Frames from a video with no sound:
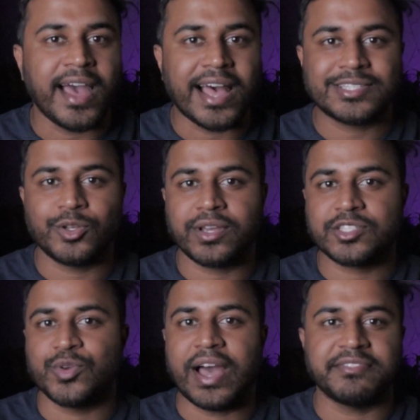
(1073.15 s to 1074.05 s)
As long
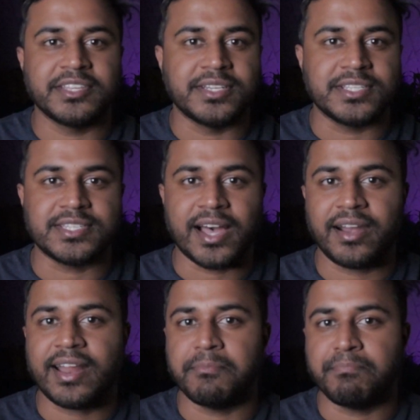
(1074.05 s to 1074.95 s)
as you have the
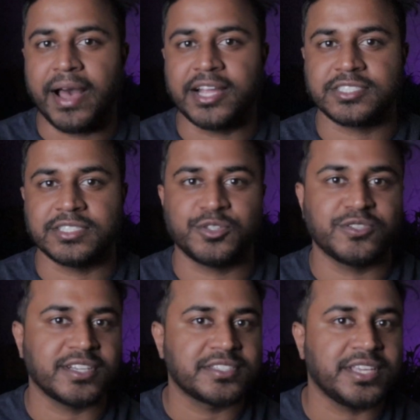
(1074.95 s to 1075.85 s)
desire and passion to
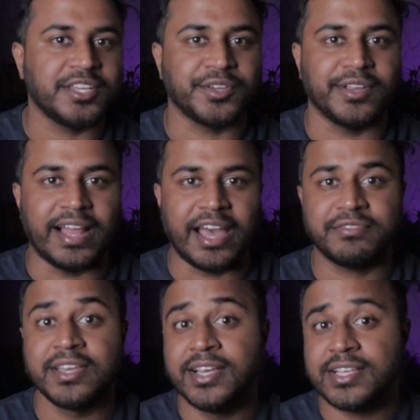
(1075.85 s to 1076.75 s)
succeed in your life,